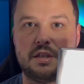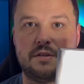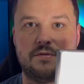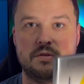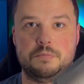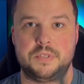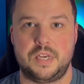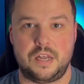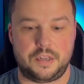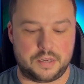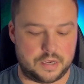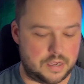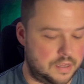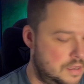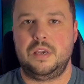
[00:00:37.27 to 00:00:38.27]
from
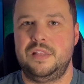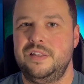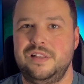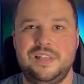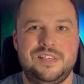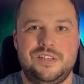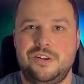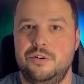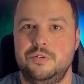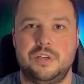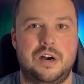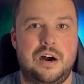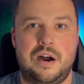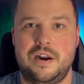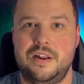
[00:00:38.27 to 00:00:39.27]
Zelda, and the list
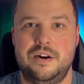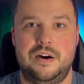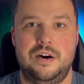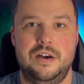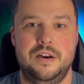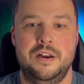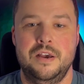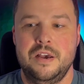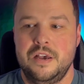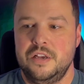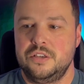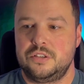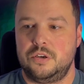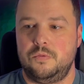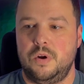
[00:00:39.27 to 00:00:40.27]
goes on and on.
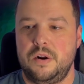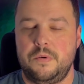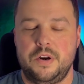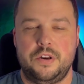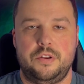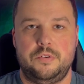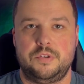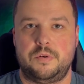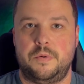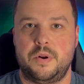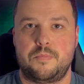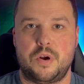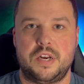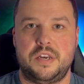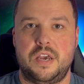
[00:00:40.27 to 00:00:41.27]
So what I want to do is I
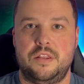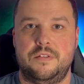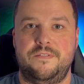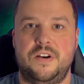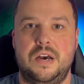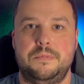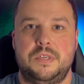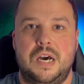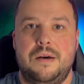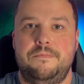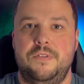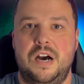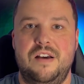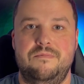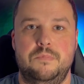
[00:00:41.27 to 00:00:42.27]
want to break down the
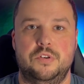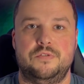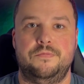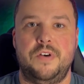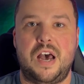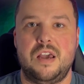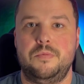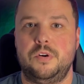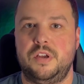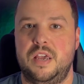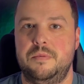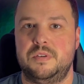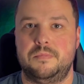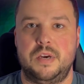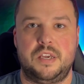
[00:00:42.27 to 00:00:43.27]
top 5 most valuable
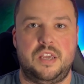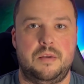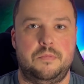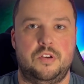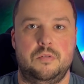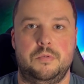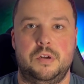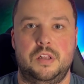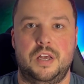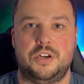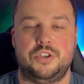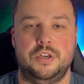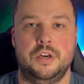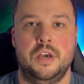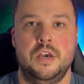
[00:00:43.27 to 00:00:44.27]
games in my GameCube
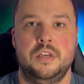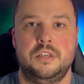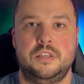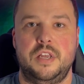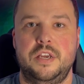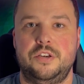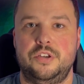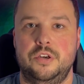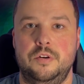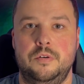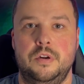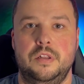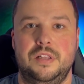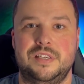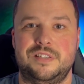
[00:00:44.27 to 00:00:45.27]
collection. Stay
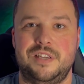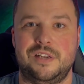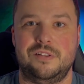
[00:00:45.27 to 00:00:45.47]
tuned, let's take a